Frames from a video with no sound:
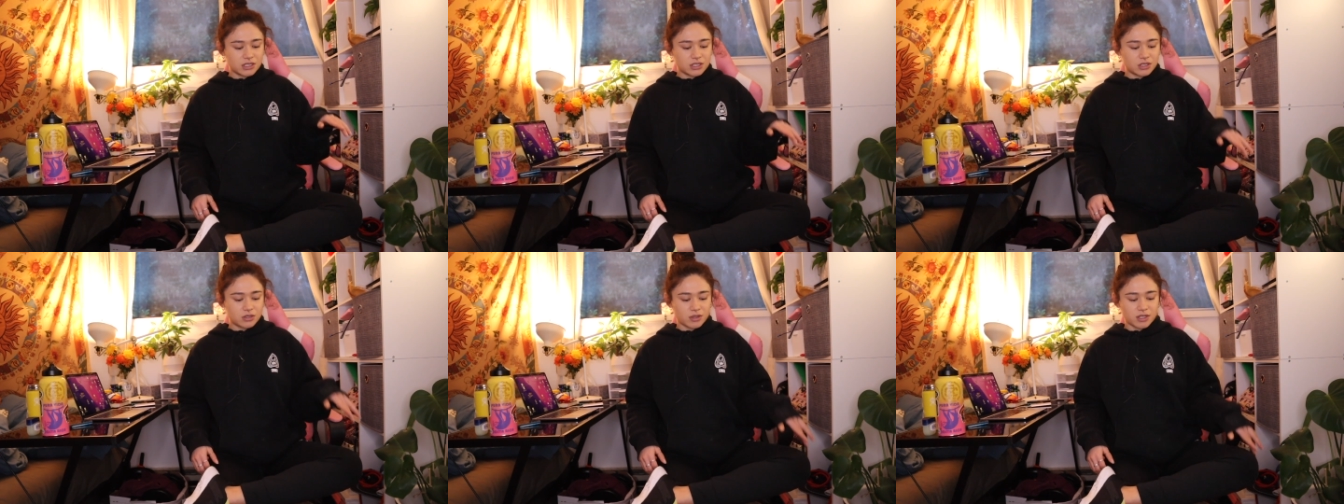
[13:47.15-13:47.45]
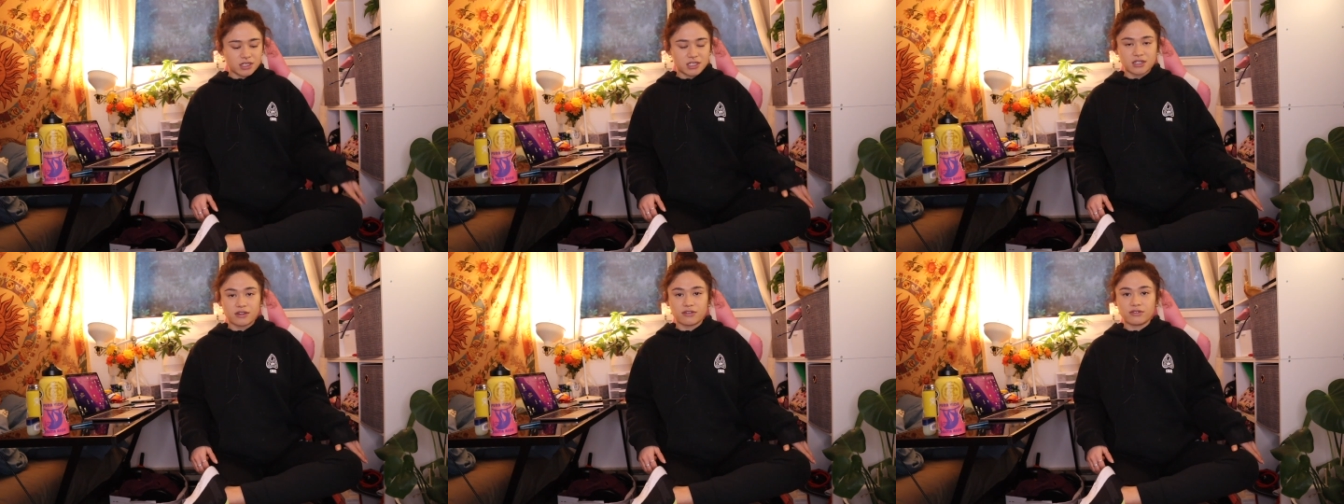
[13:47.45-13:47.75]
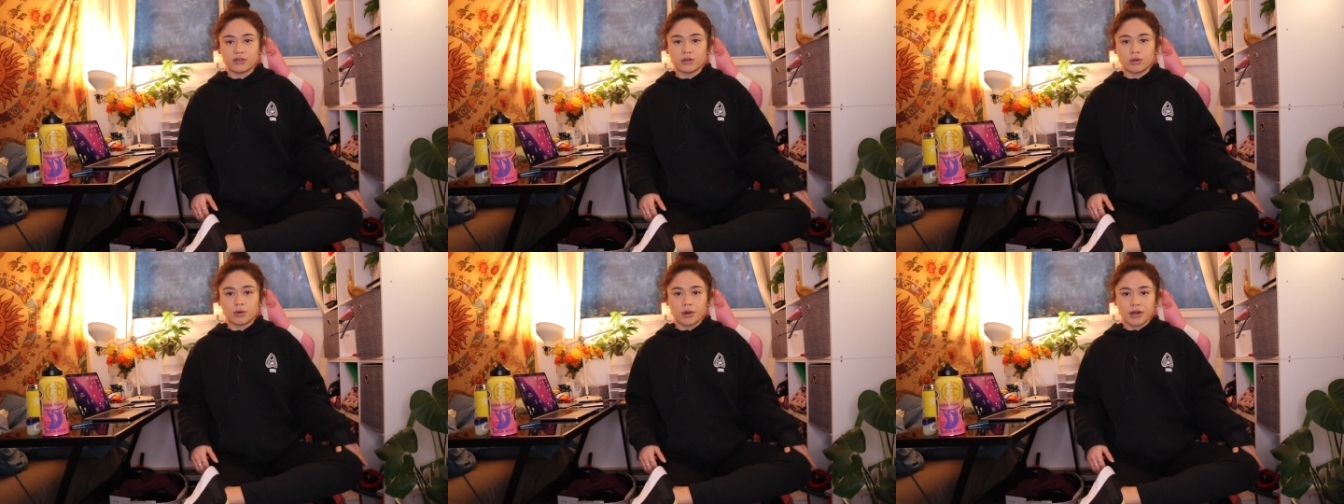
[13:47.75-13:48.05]
towards the
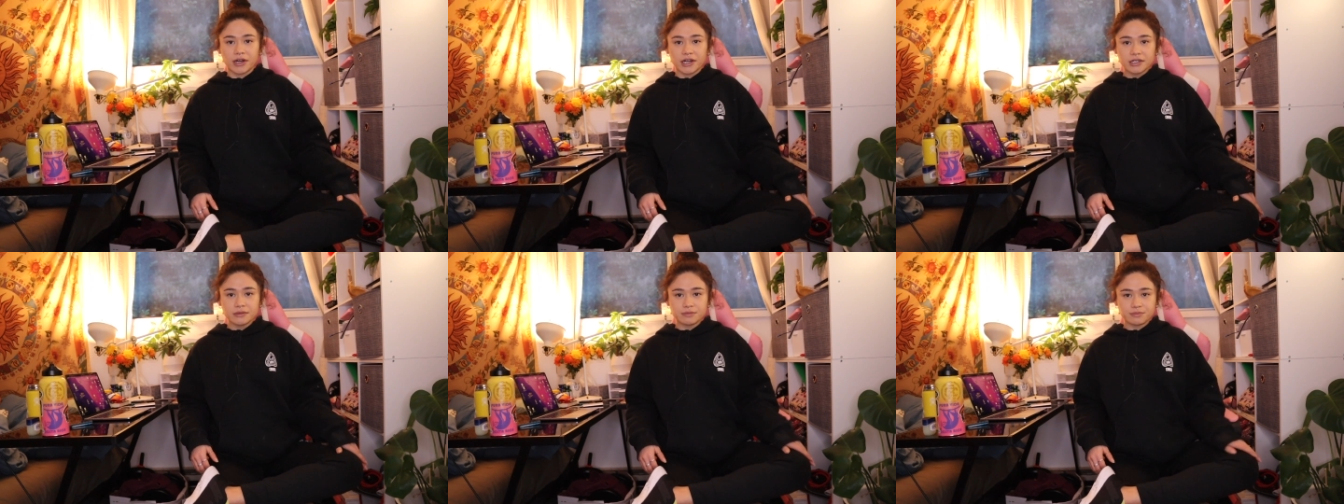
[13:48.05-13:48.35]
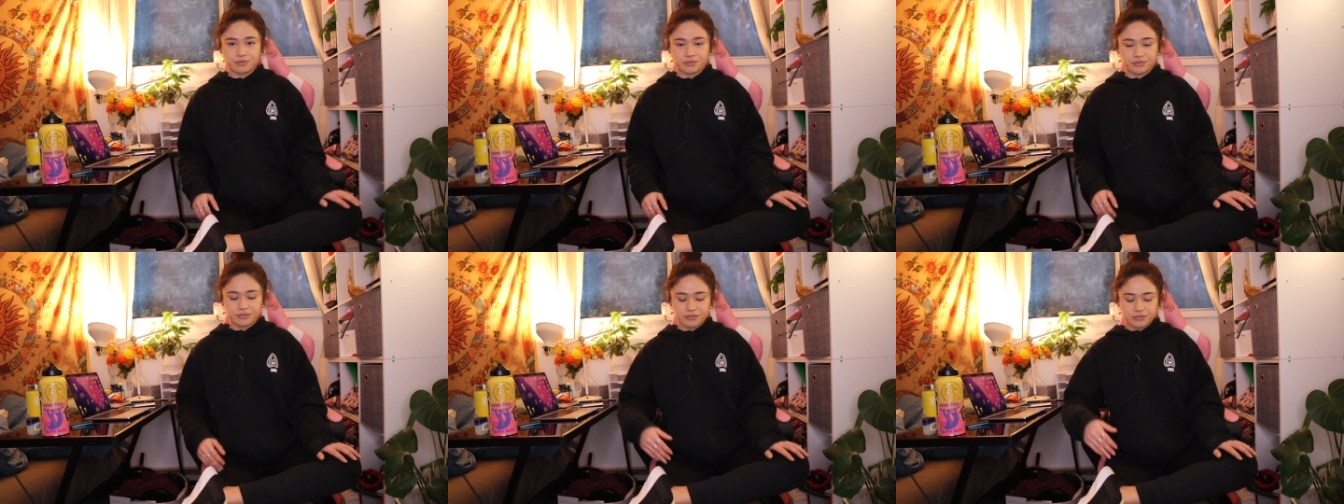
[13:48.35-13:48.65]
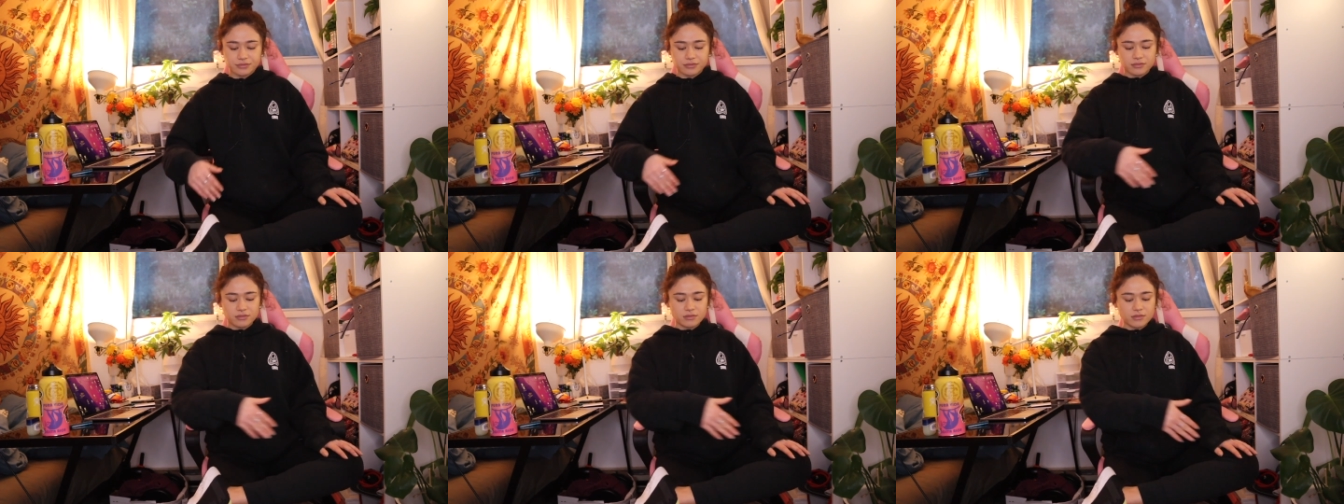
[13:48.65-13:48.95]
floor
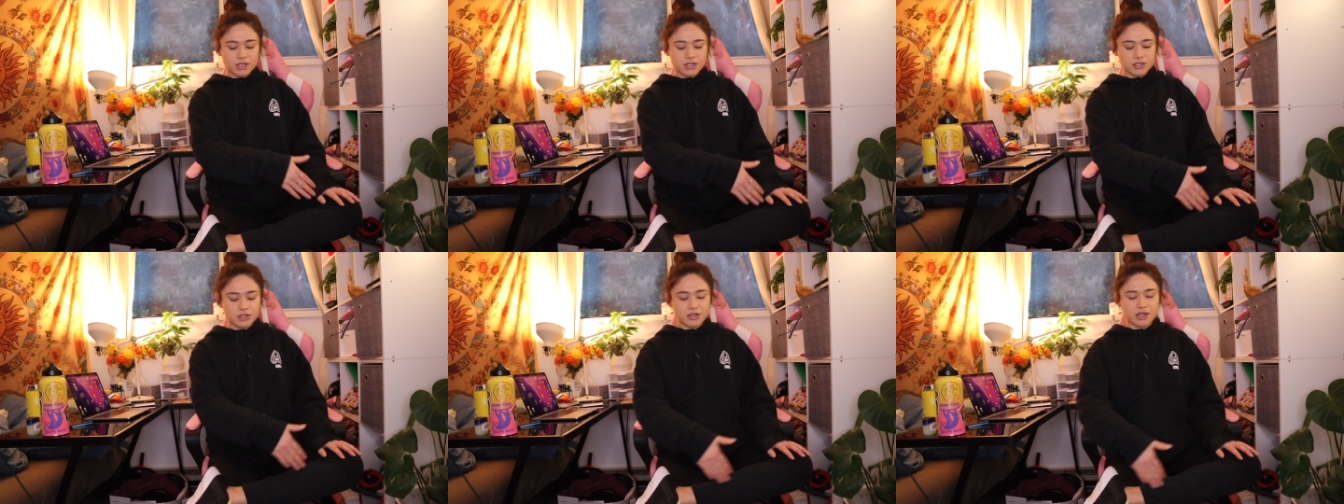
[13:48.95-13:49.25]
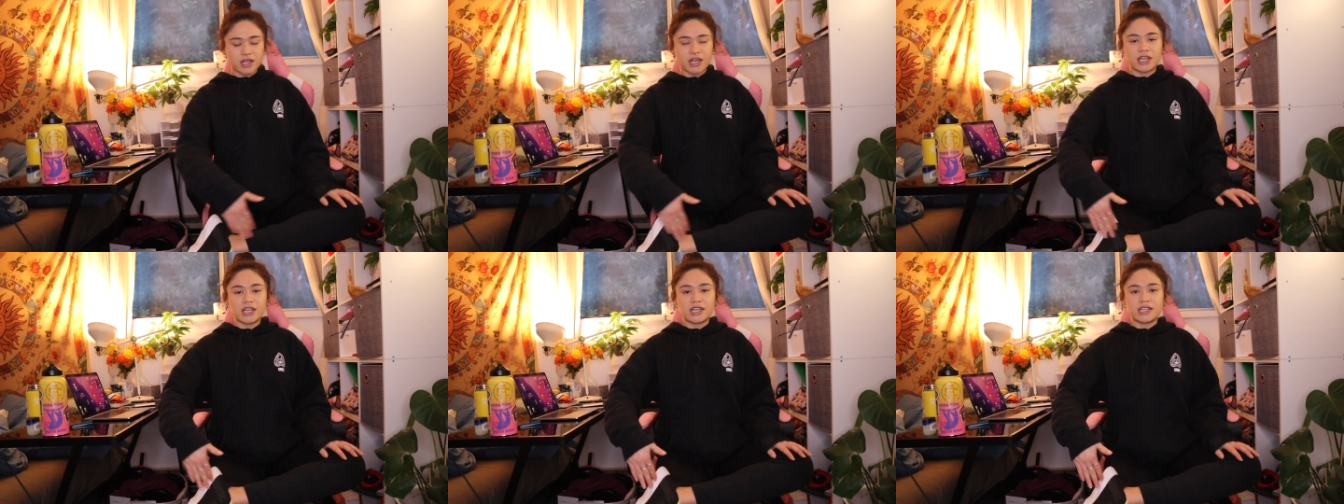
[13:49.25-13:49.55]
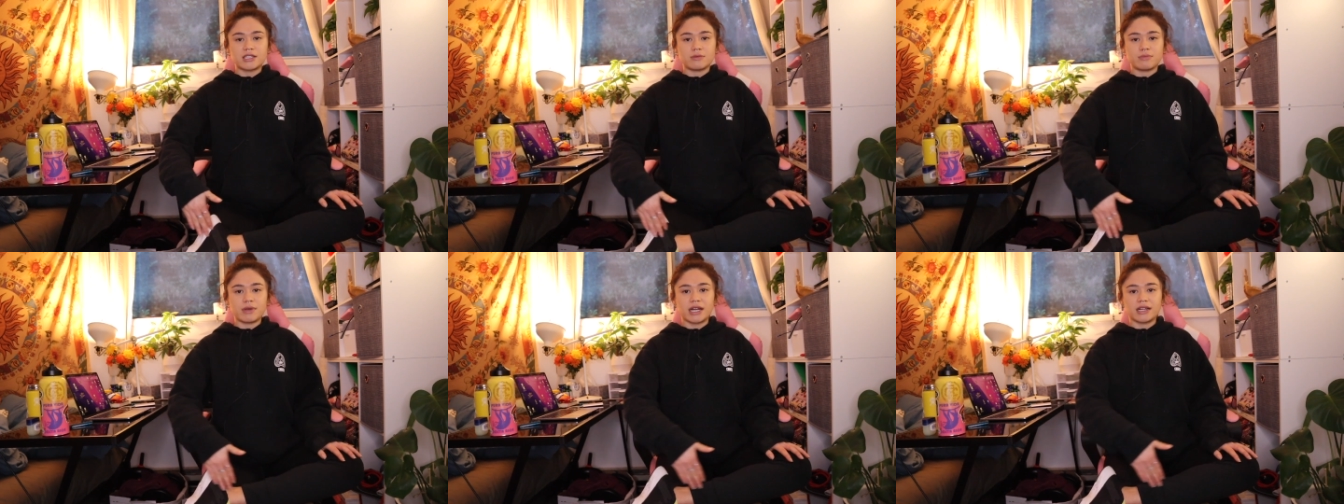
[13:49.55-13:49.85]
so that
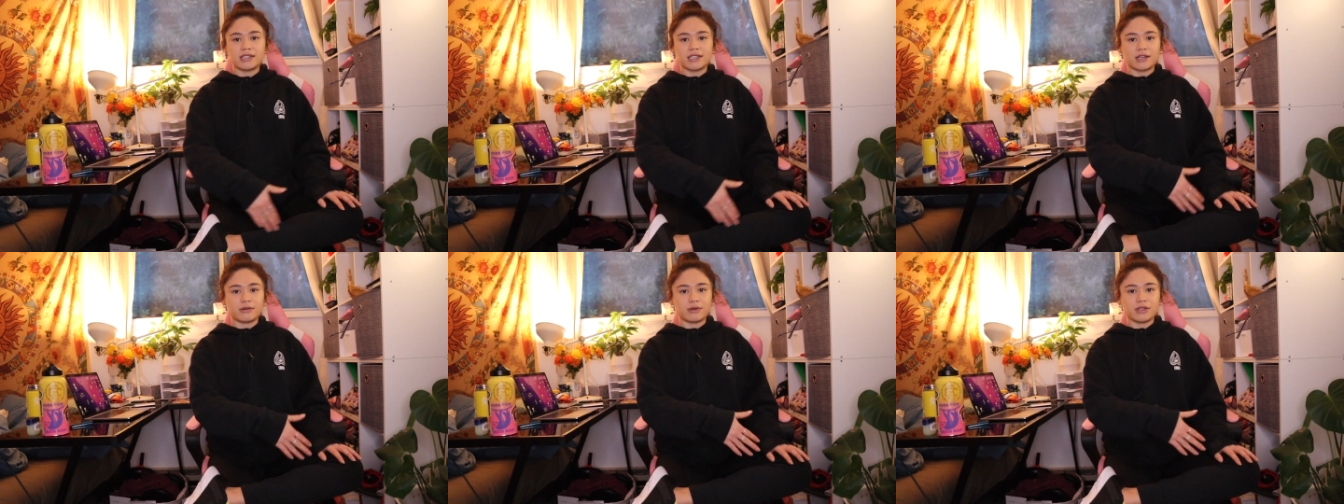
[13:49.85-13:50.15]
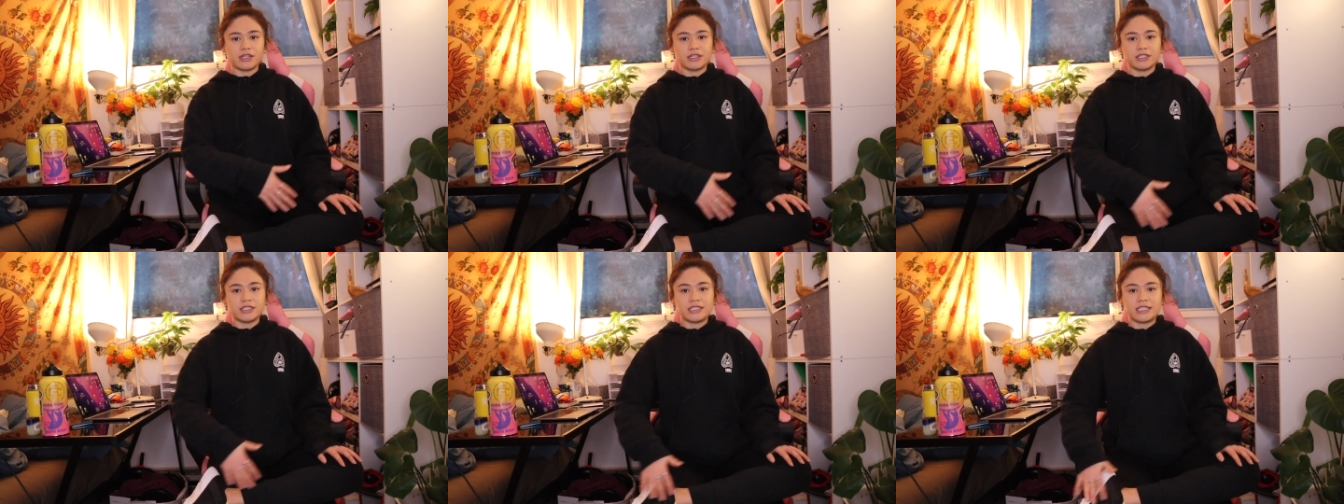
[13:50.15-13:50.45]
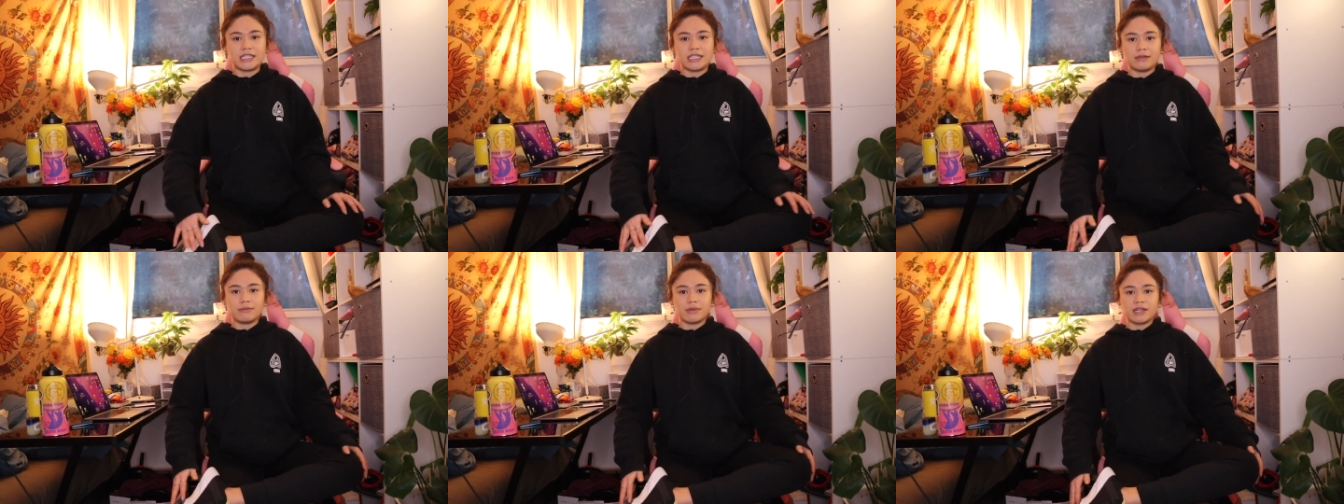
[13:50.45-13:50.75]
it's parallel with your knee.